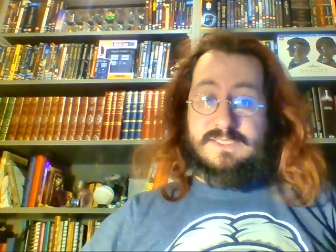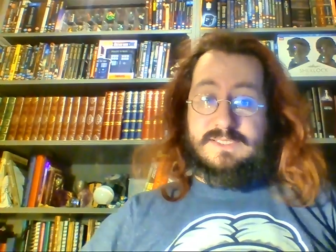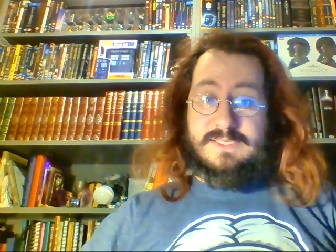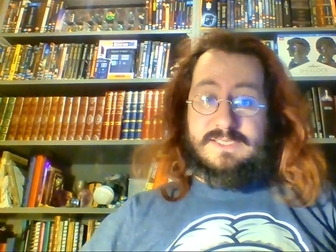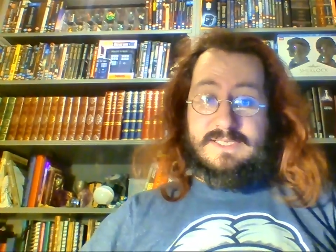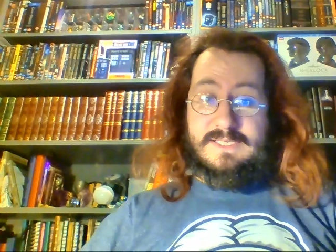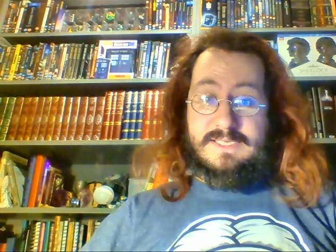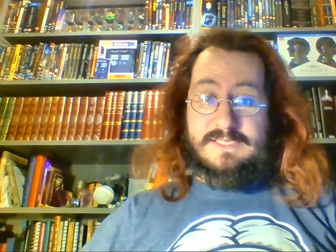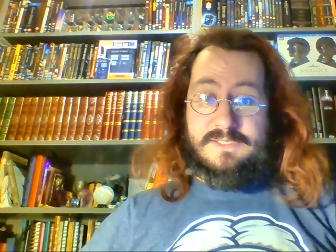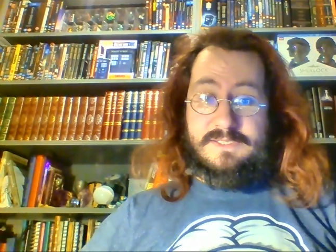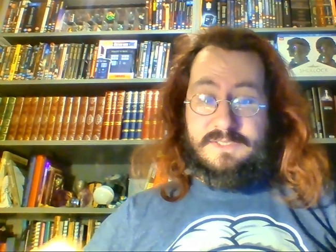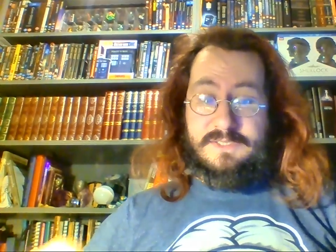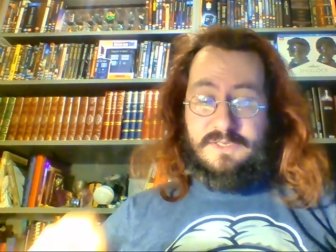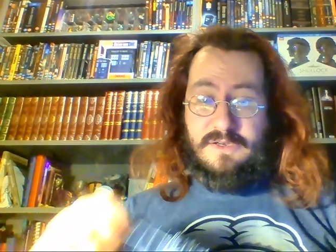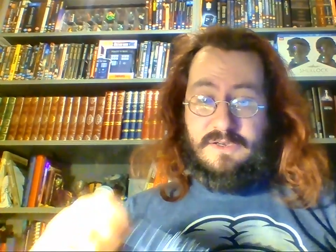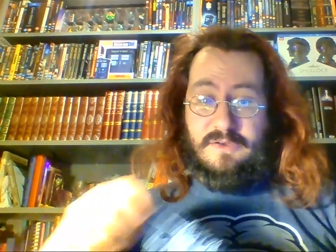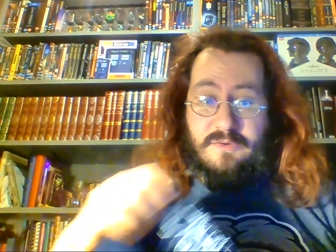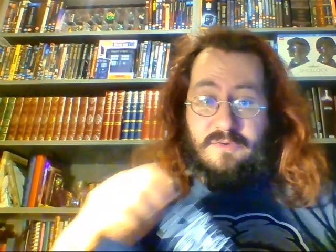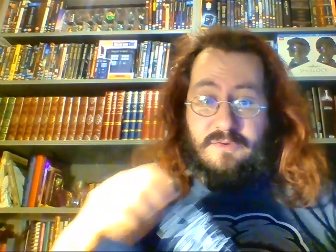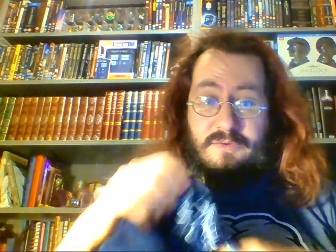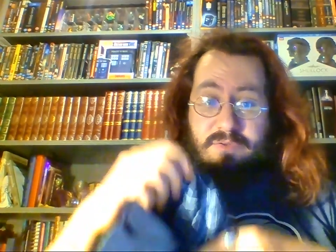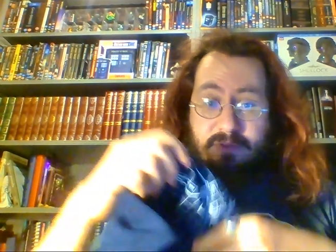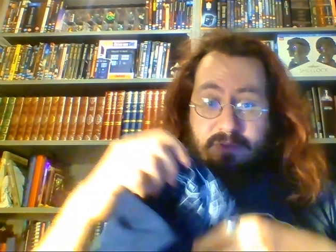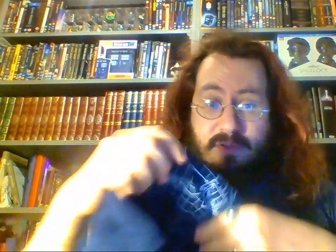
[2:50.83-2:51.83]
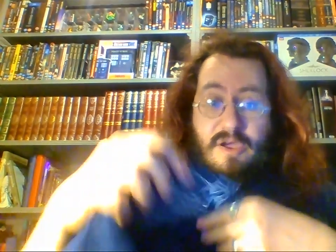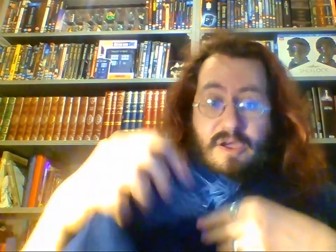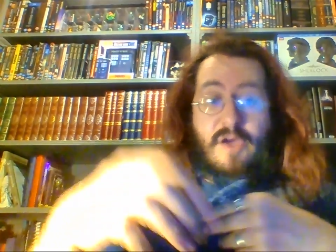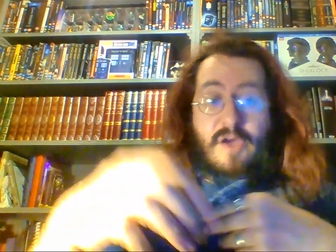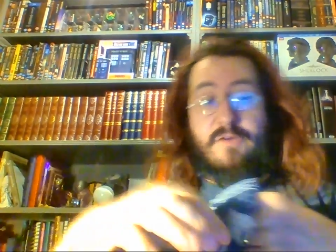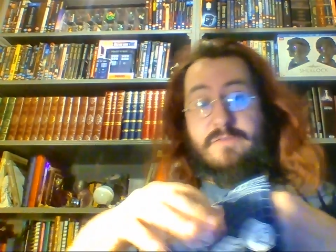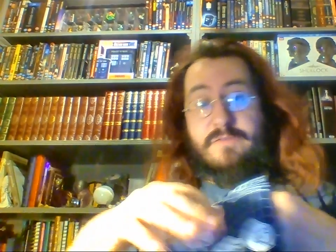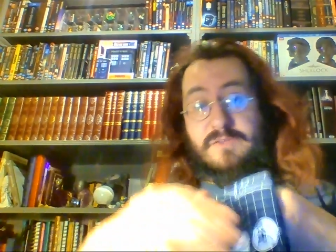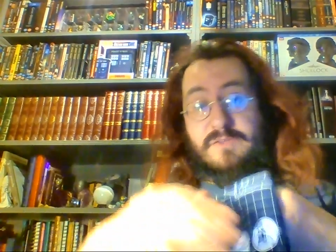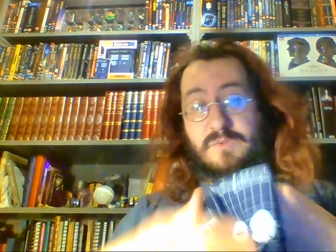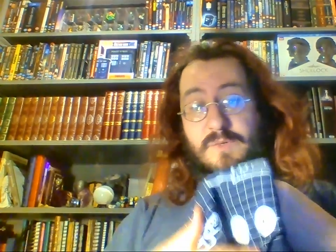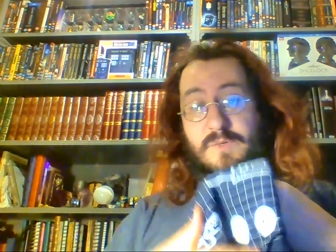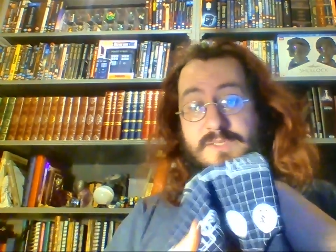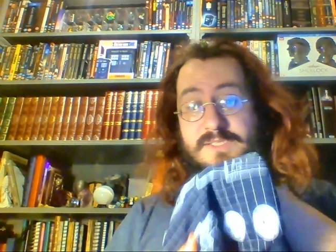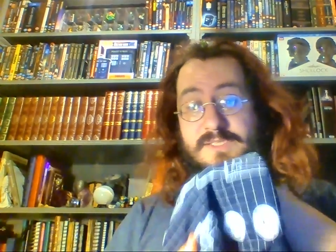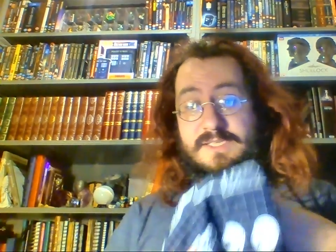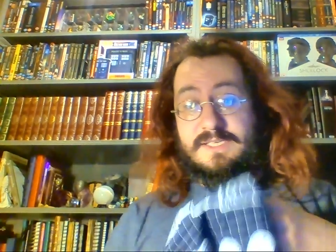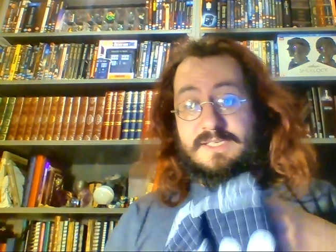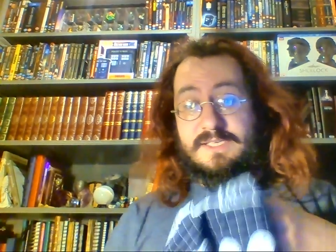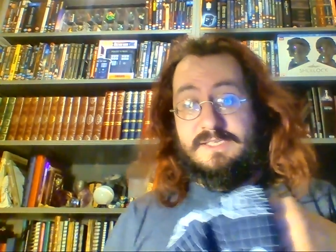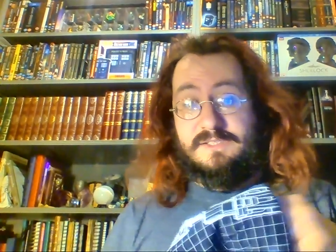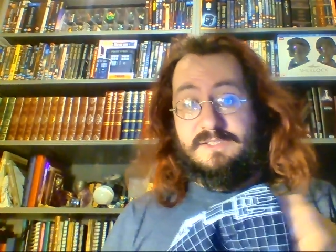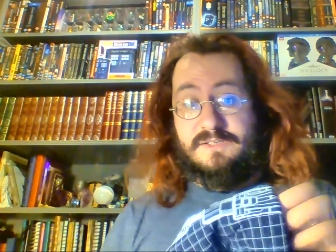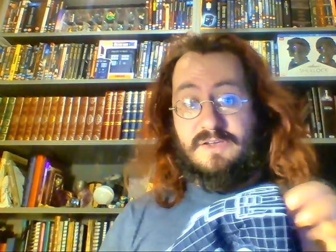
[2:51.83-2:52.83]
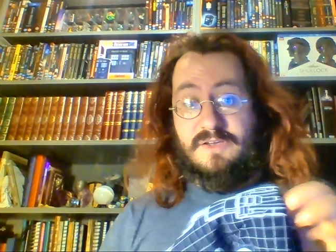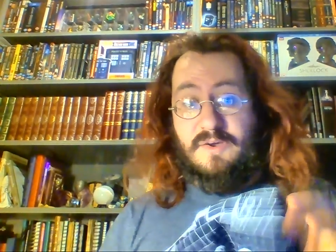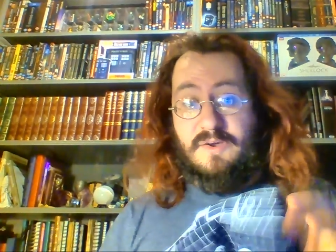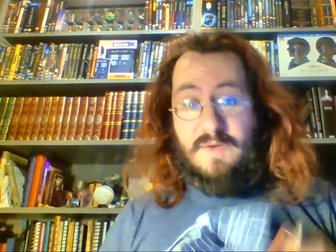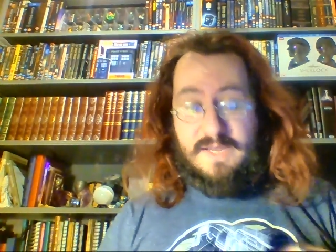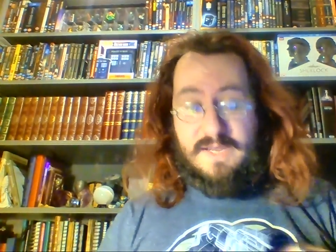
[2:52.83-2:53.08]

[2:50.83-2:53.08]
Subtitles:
years ago, over 20 years ago